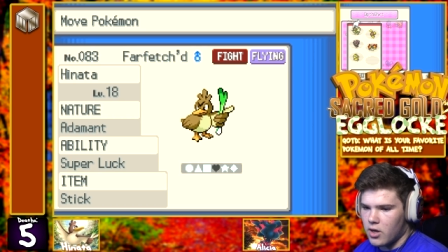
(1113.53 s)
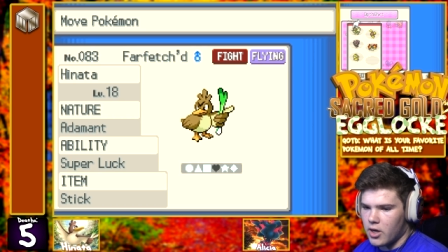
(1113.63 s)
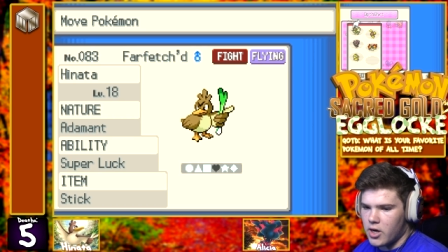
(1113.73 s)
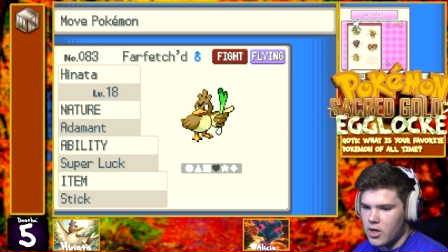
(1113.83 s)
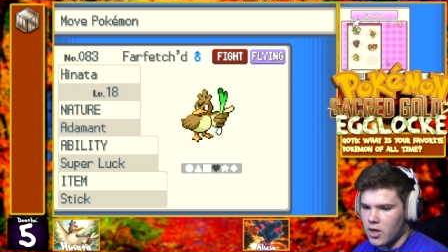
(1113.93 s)

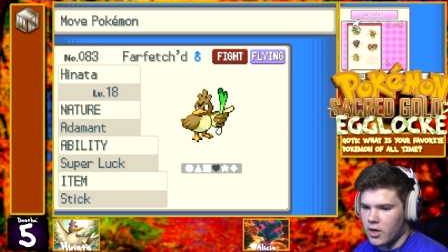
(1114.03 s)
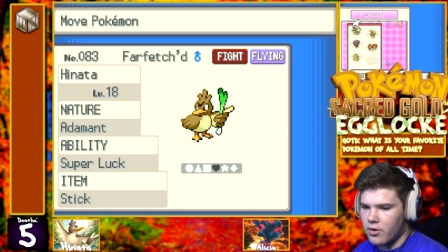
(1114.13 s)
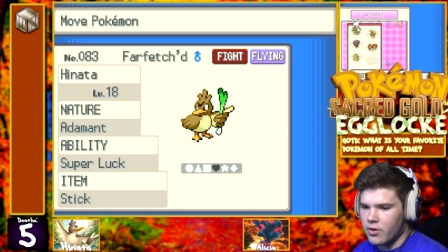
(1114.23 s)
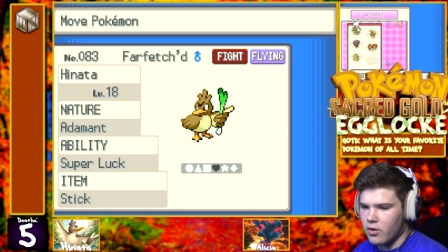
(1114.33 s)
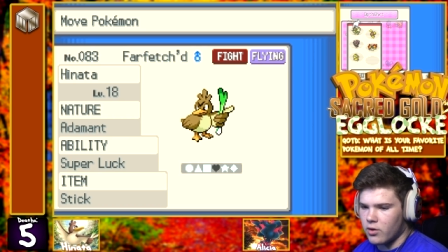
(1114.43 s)
and Hinata
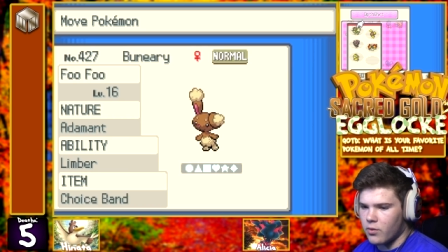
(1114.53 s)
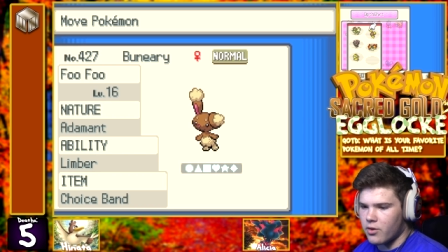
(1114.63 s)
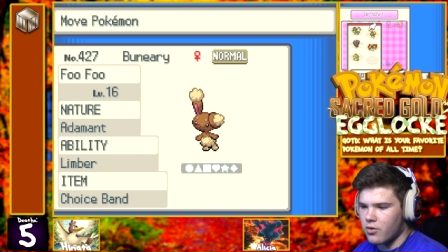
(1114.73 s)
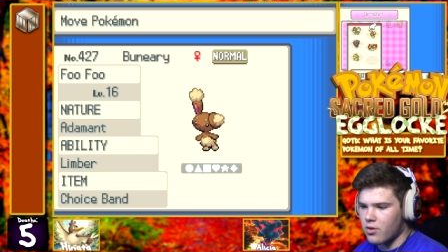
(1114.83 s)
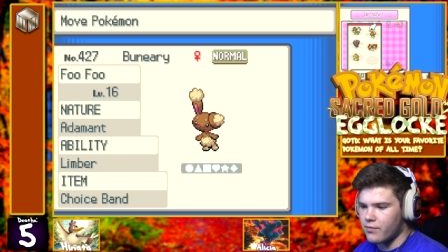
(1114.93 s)
are the only
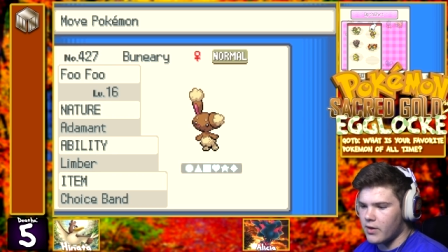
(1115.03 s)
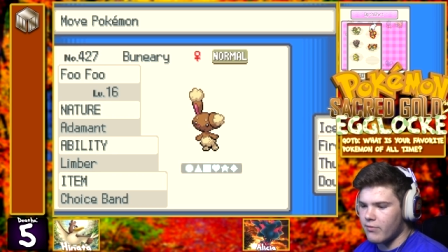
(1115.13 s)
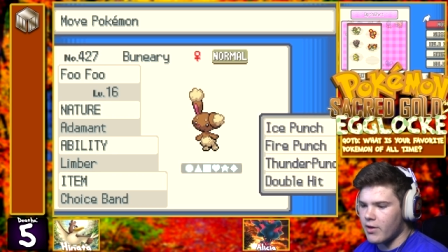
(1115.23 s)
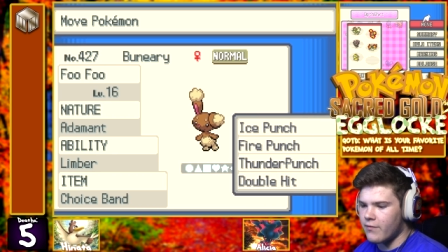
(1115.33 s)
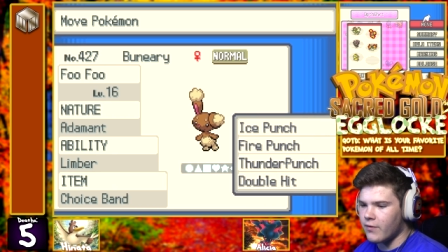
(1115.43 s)
ones who survived
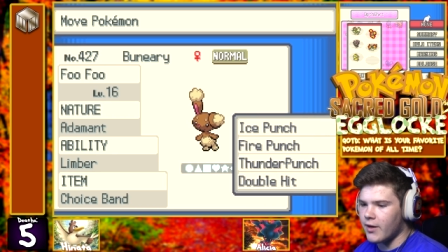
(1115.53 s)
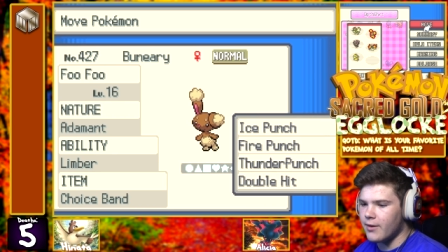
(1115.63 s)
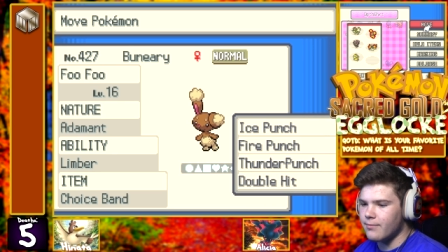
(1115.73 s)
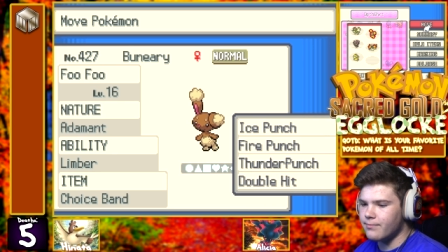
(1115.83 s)
that fight.